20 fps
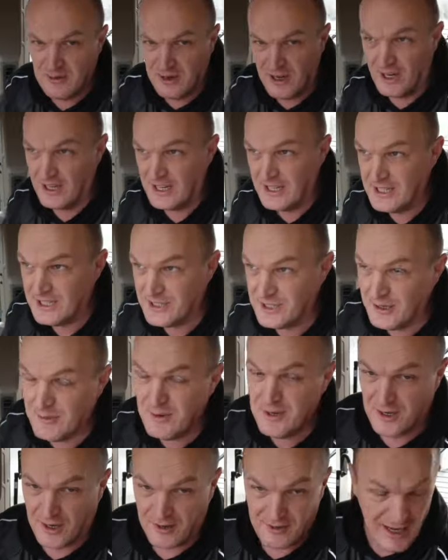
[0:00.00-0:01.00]
you what, it's
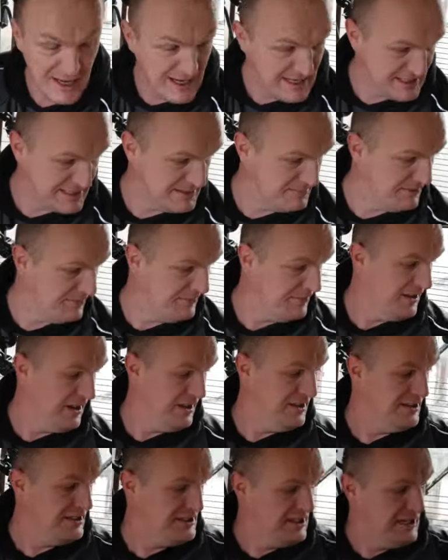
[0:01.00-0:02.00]
doing all right, to be
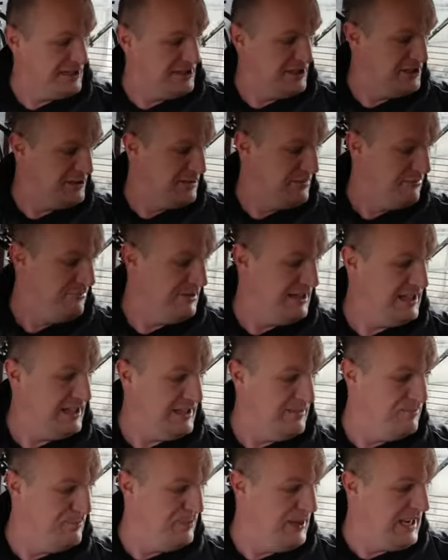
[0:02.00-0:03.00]
fair. There's actually some
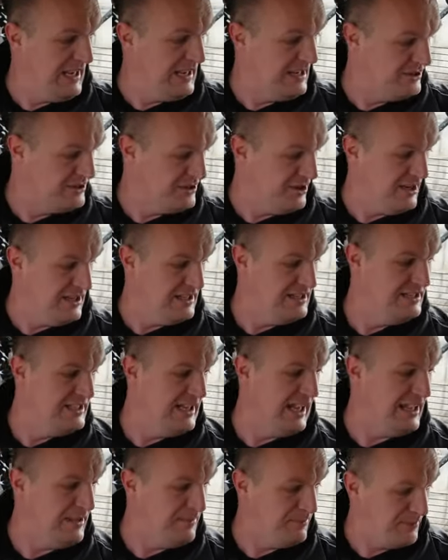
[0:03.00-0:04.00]
really big, sort of
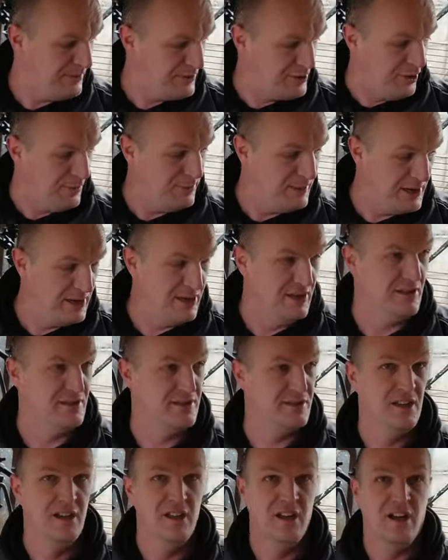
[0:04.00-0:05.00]
deep cubby
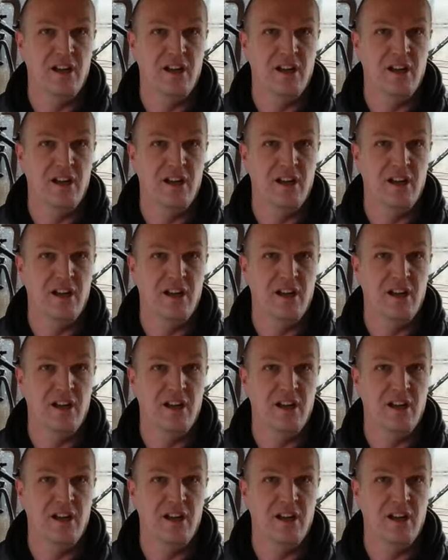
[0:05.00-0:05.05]
holes